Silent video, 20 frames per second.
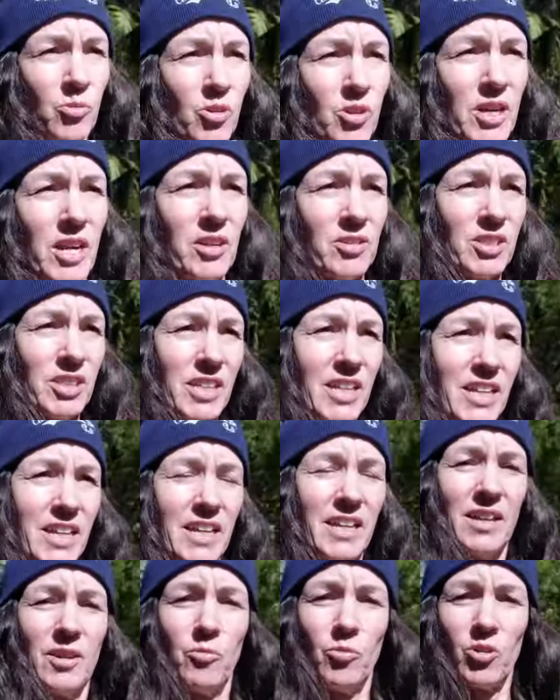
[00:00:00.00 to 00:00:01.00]
we're out
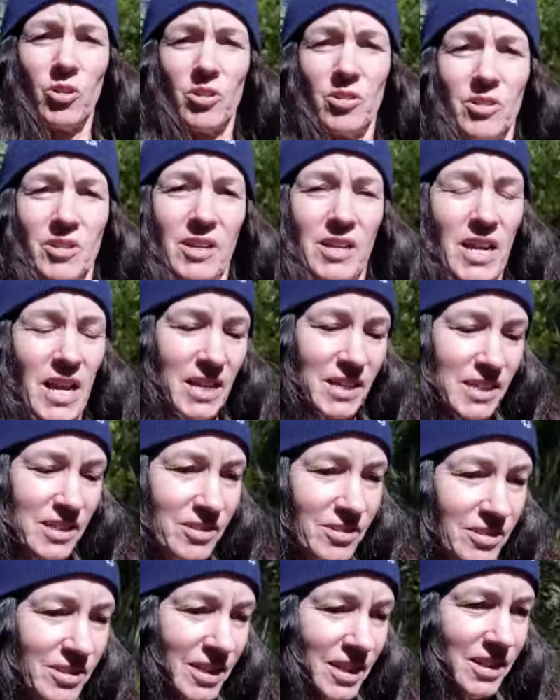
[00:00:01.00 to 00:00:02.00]
today and we're
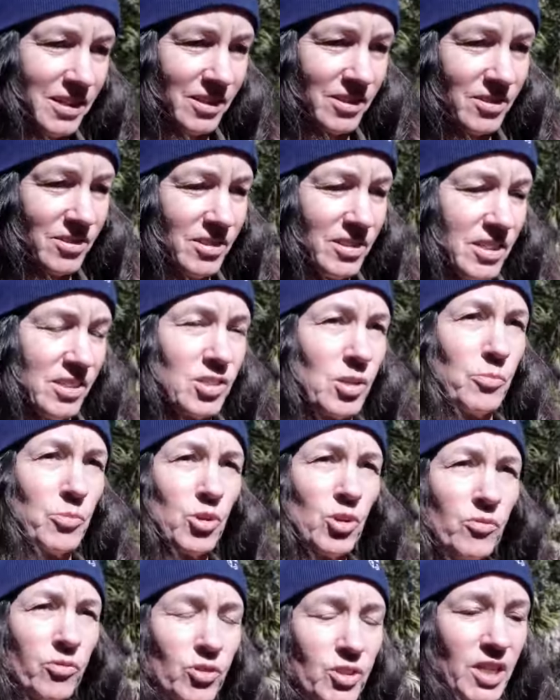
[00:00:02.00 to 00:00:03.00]
hiking and it's a
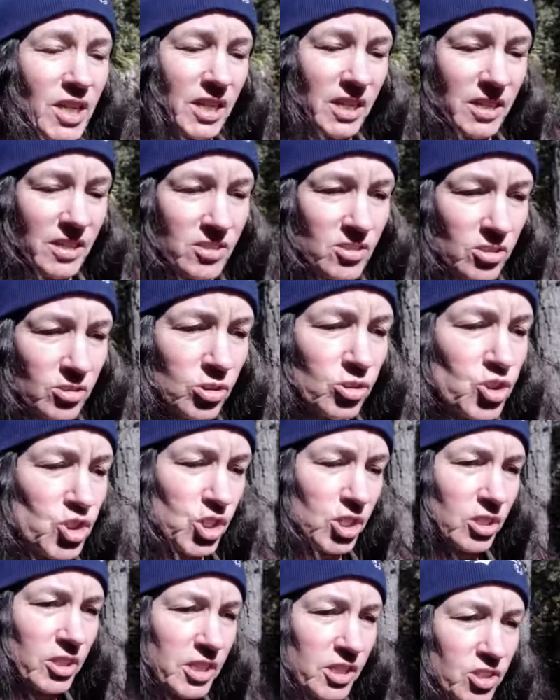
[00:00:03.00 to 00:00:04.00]
beautiful day. It's a little
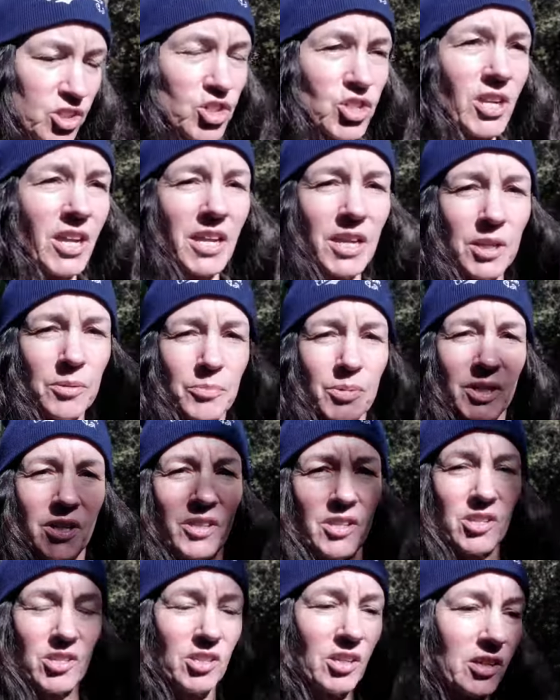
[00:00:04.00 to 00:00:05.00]
chilly in the shade, but in
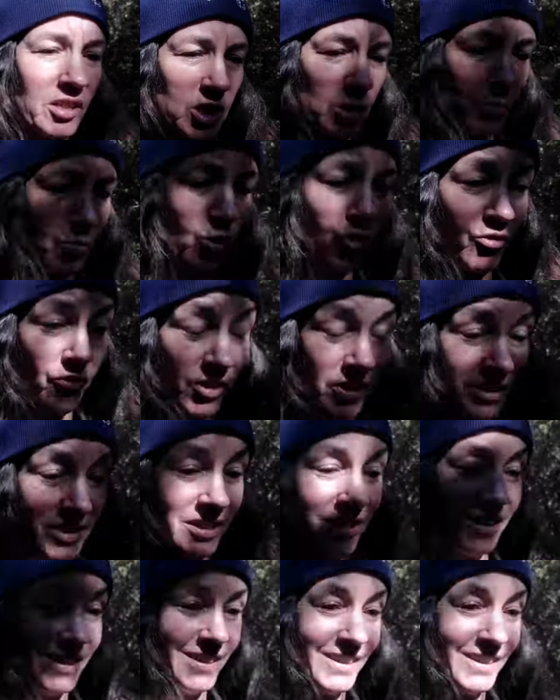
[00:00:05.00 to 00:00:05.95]
the sun it's perfect.